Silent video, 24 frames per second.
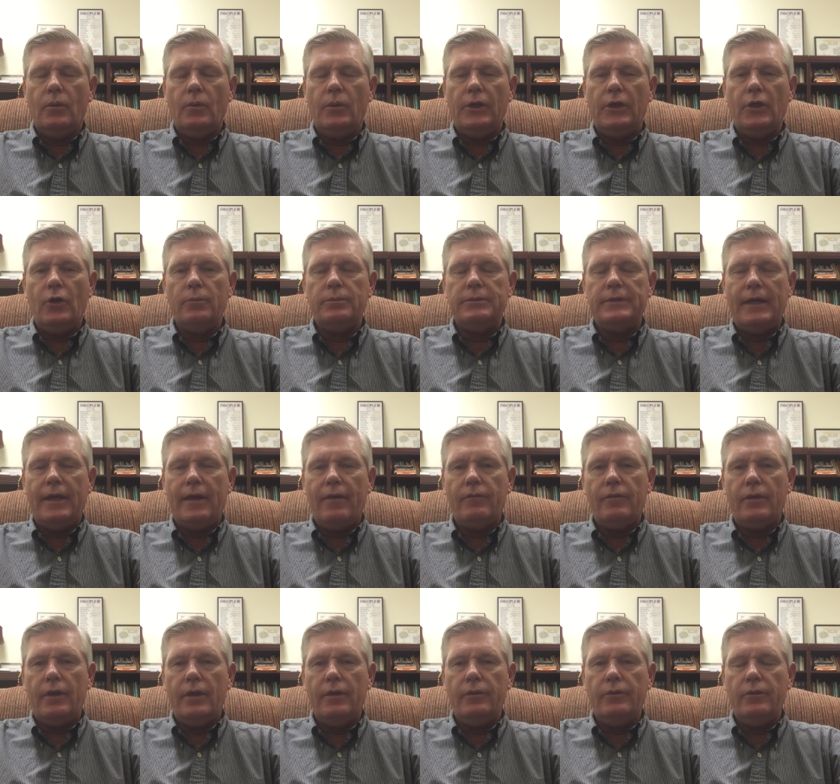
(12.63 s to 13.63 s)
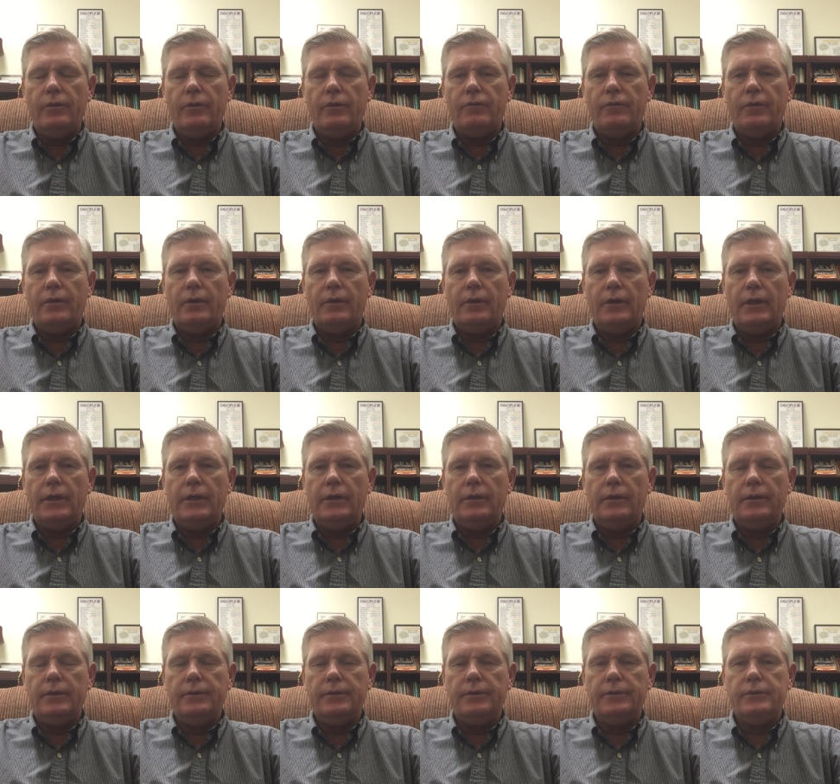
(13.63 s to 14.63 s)
We hope to have other of our lay
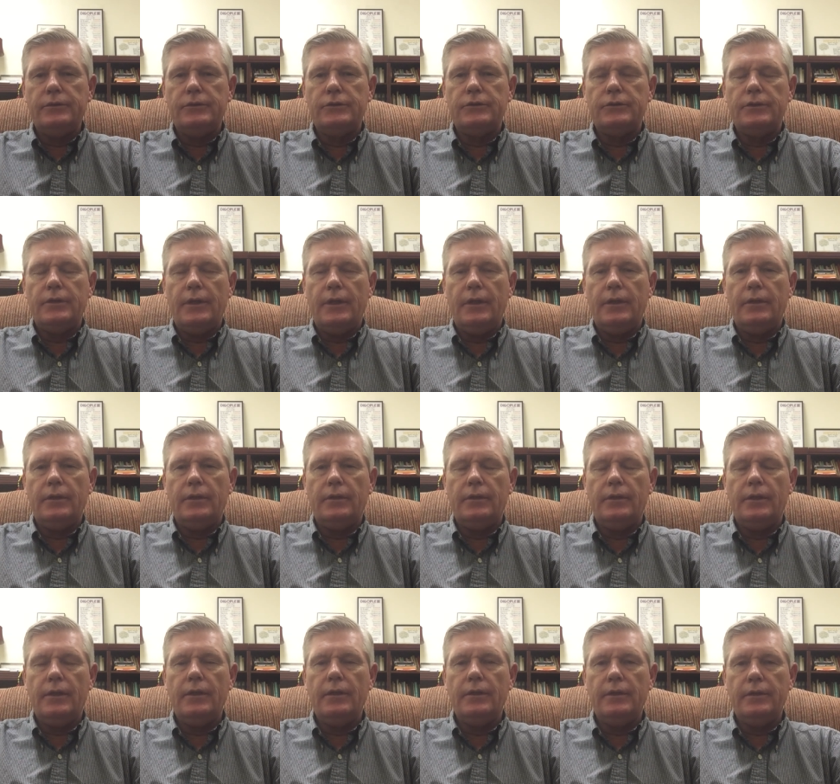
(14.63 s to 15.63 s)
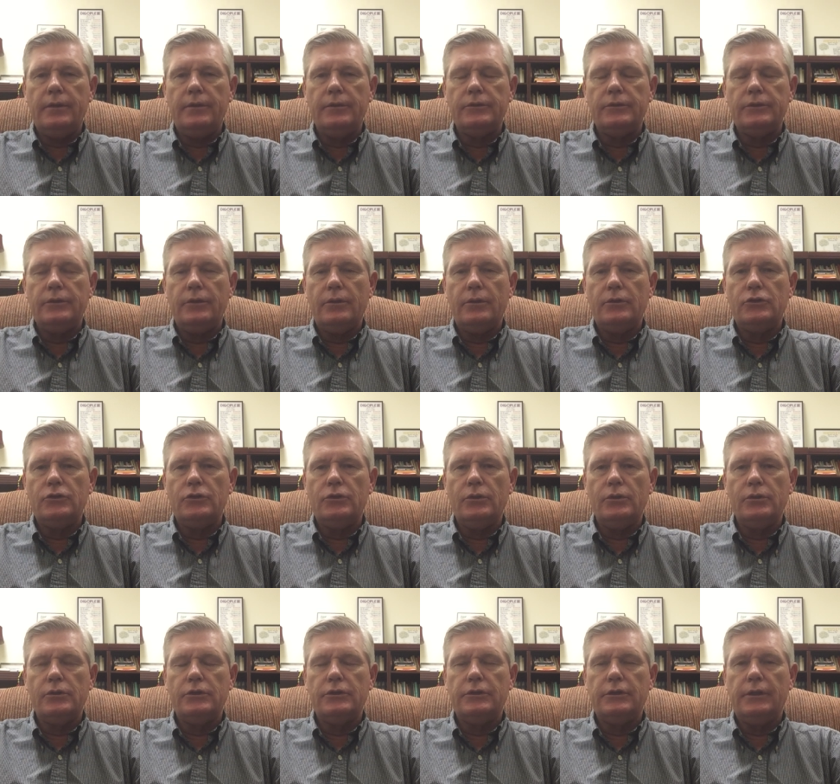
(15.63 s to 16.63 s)
leaders and key leaders in our
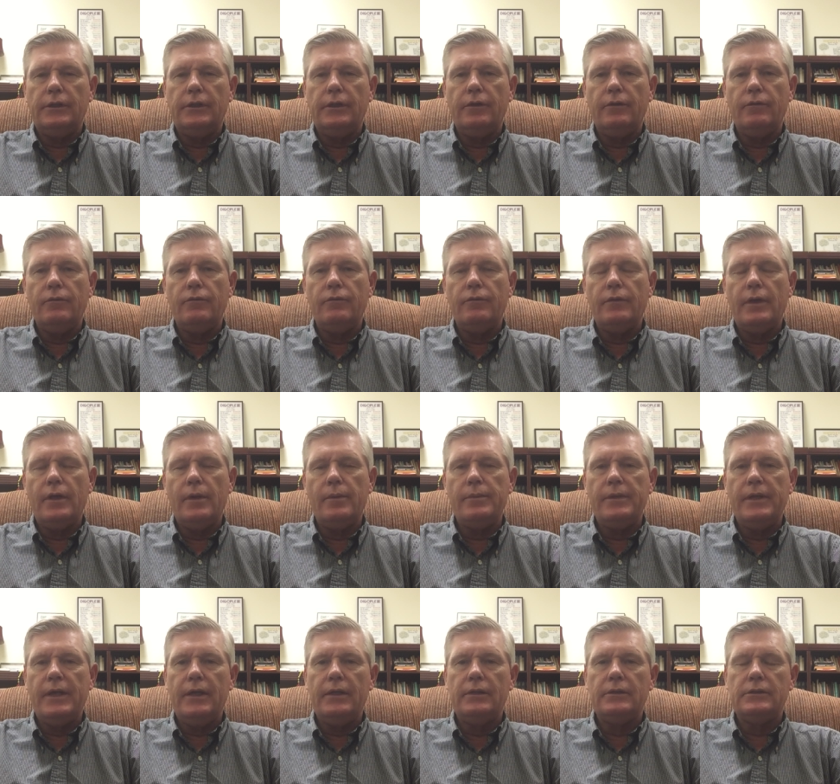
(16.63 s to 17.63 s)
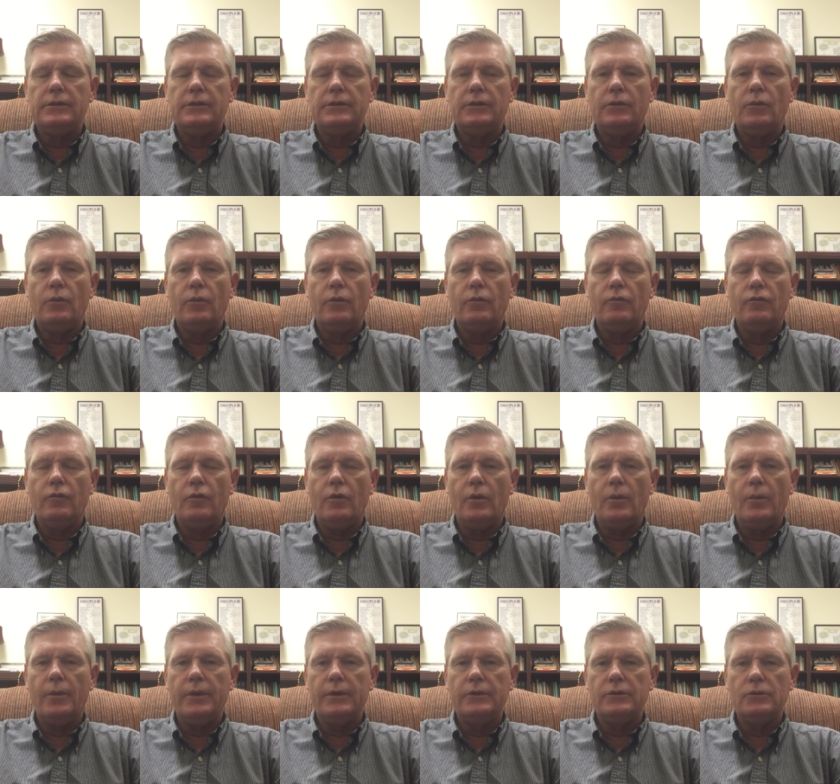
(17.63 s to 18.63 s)
church to give updates going
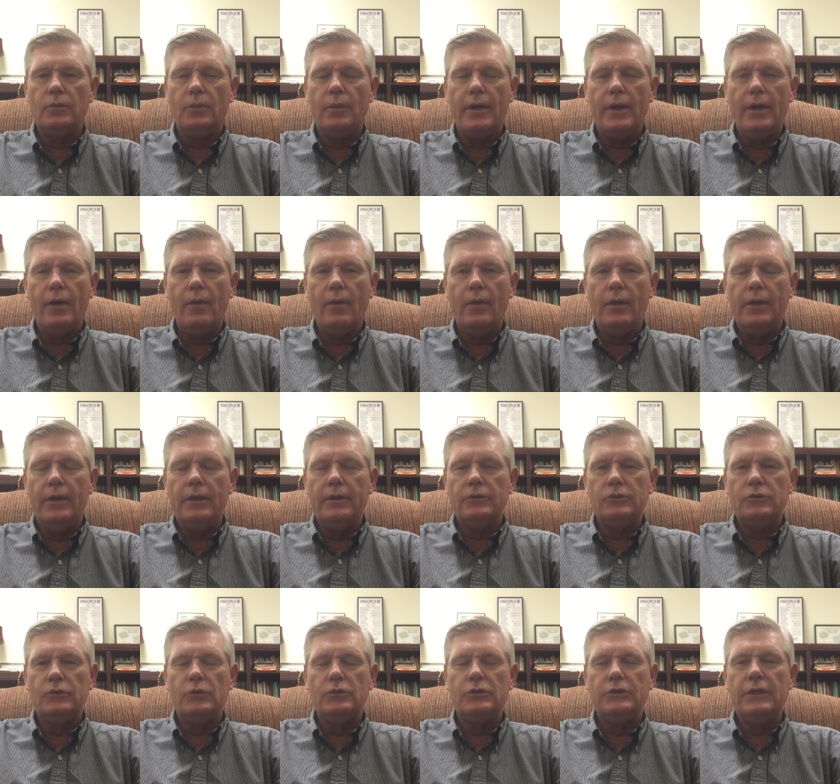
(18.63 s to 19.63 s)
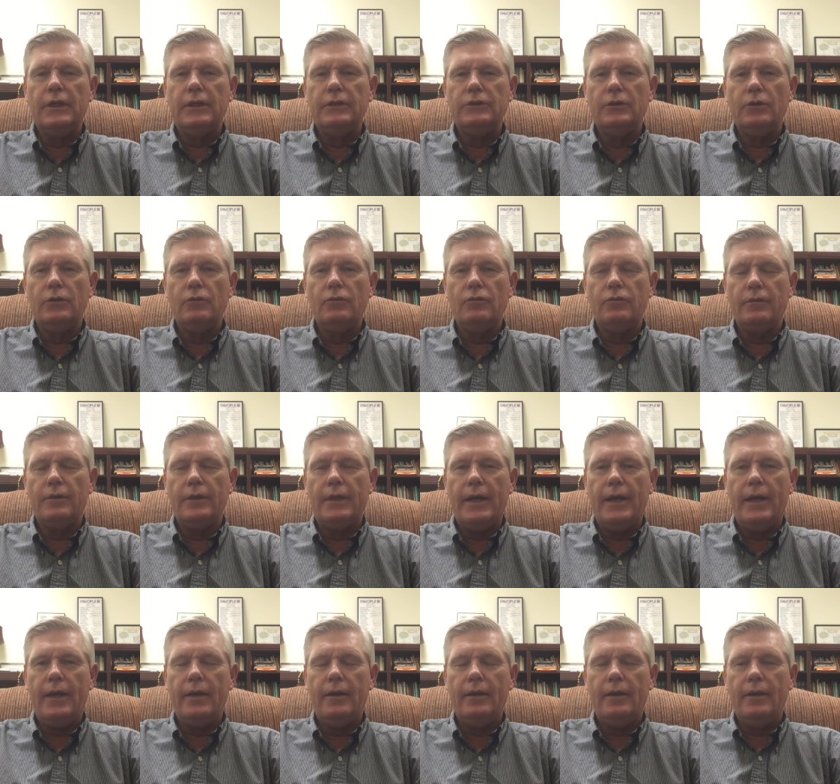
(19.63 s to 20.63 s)
forward as well. So stay tuned for
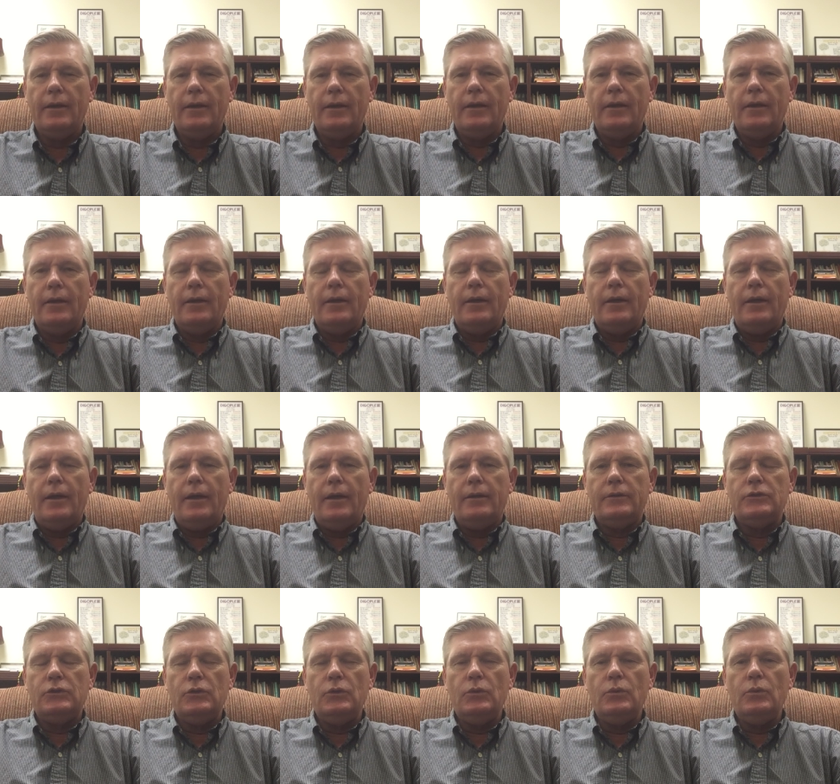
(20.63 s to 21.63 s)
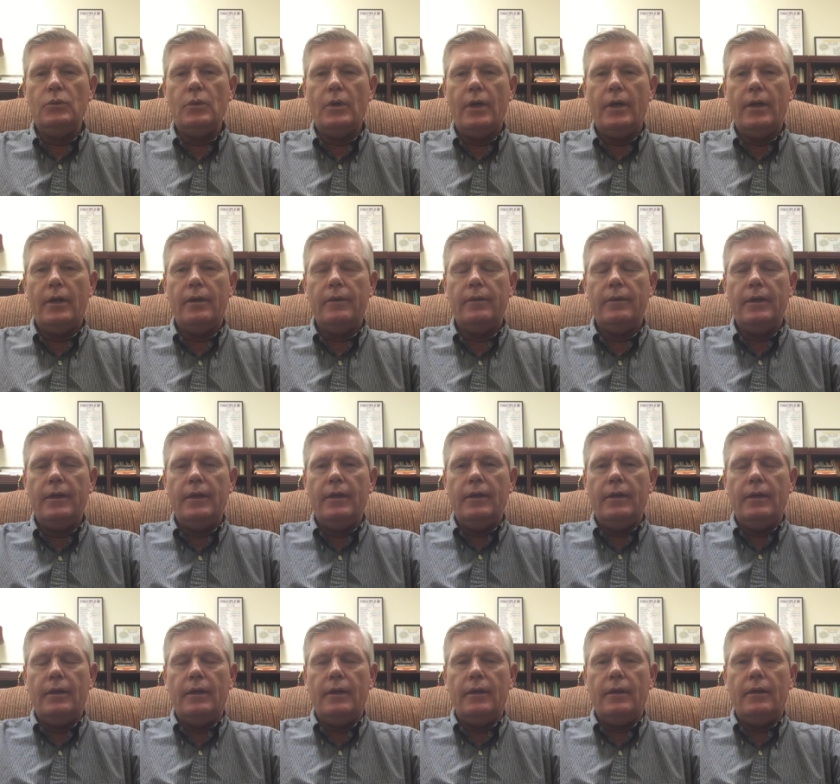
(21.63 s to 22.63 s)
that. Uh, two
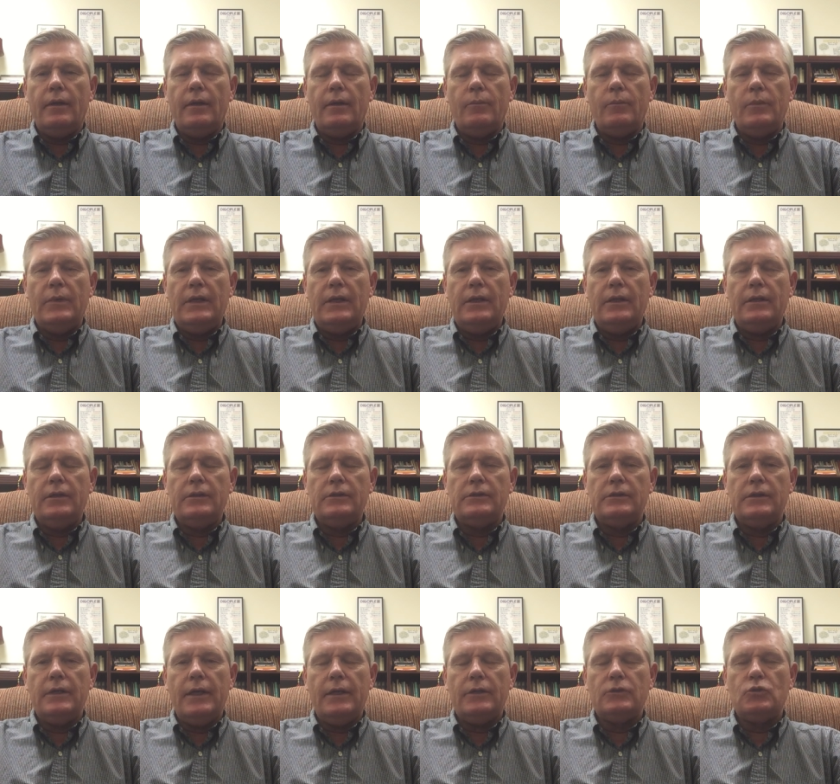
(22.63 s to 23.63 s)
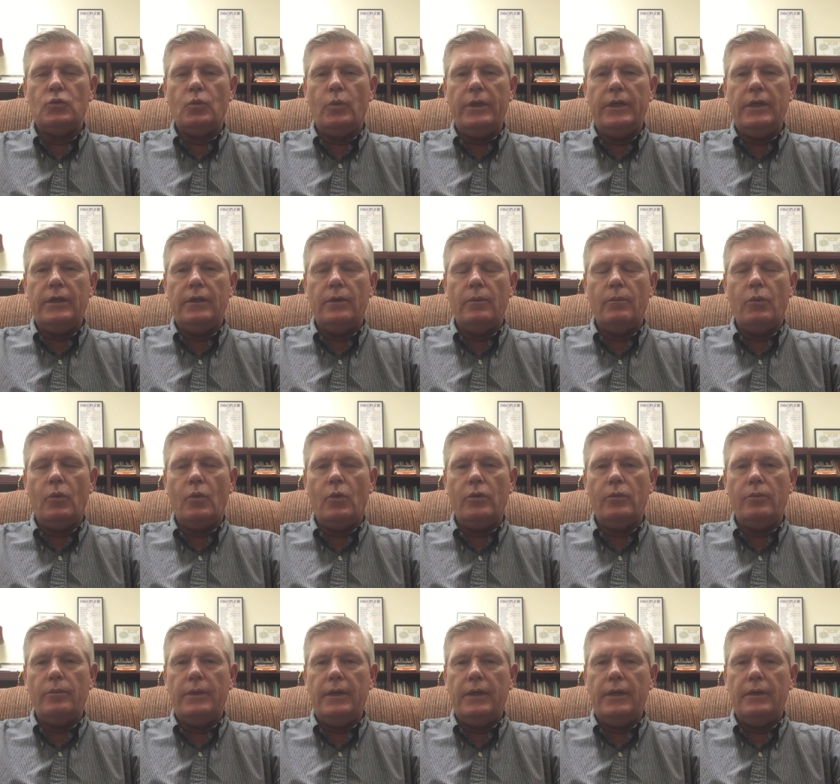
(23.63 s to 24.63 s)
uh, meetings next week,
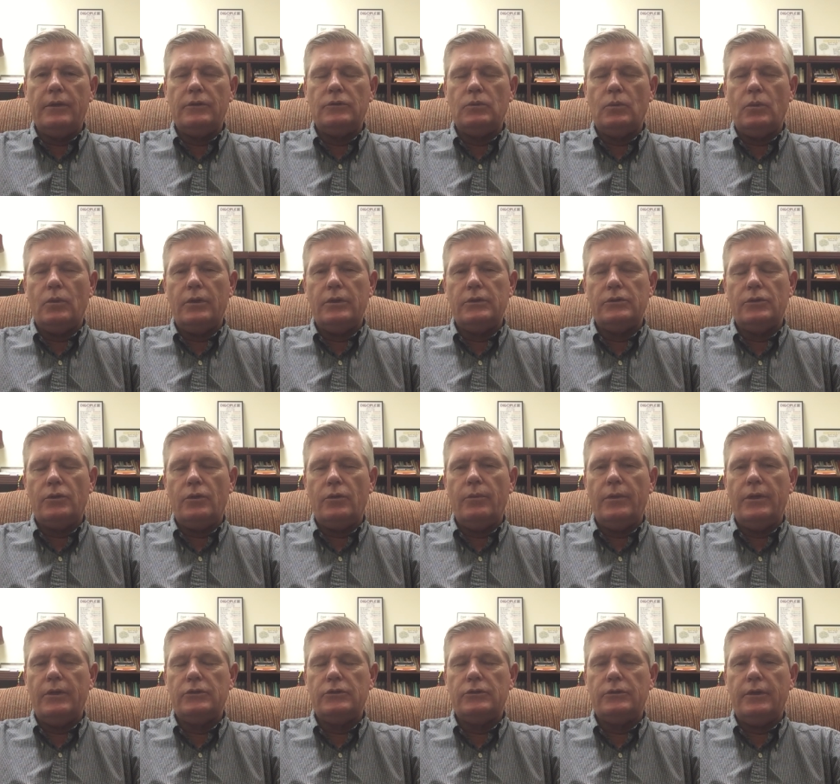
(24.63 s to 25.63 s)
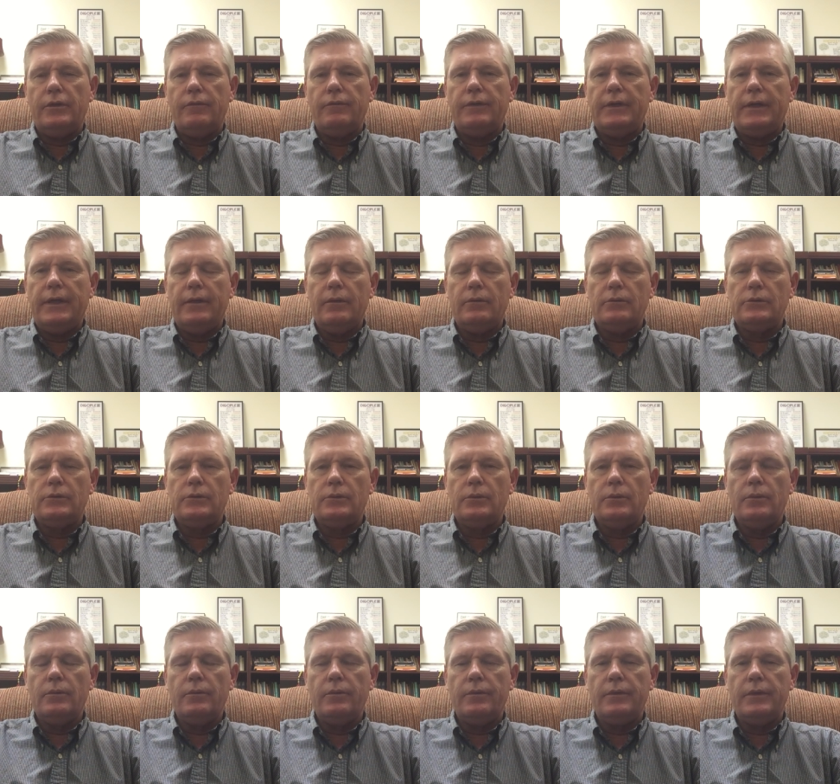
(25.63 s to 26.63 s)
important meetings. One is our administrative council.